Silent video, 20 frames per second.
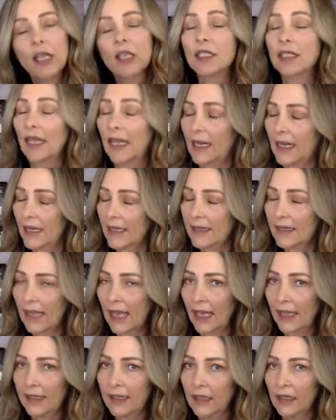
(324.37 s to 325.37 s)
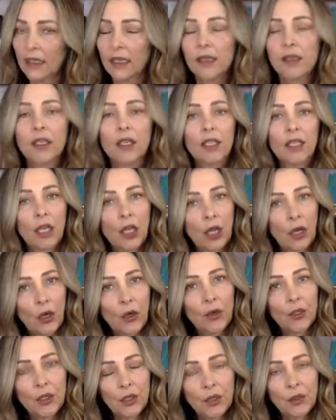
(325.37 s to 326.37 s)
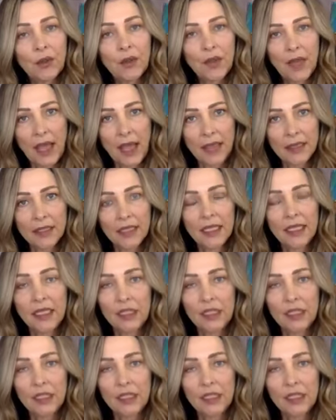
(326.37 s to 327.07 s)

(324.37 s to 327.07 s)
Like I said, they're going to owe you that